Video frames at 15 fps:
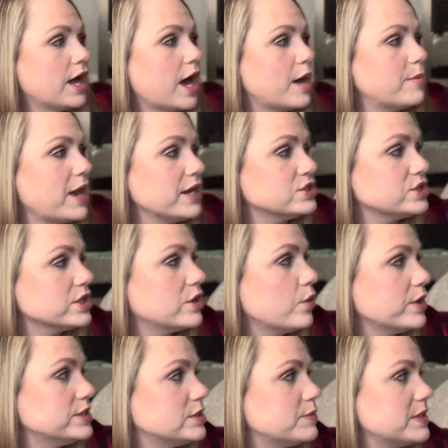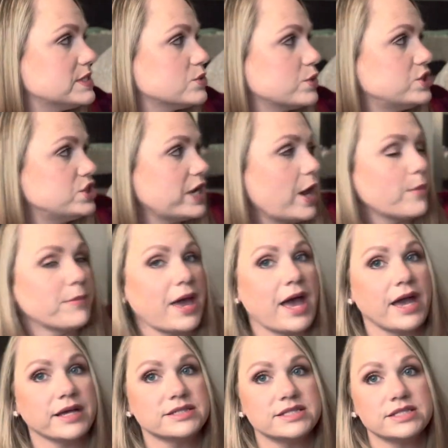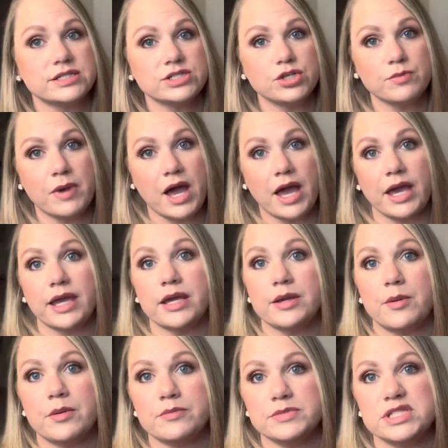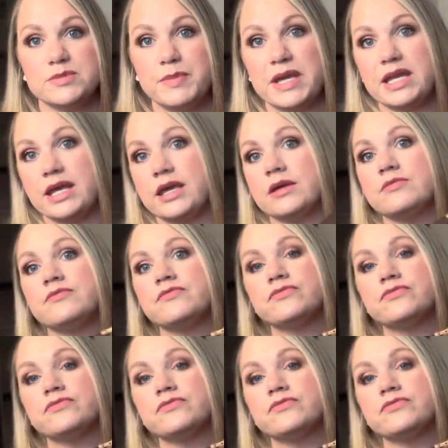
I'm actually going to be switching out bags to my Speedy.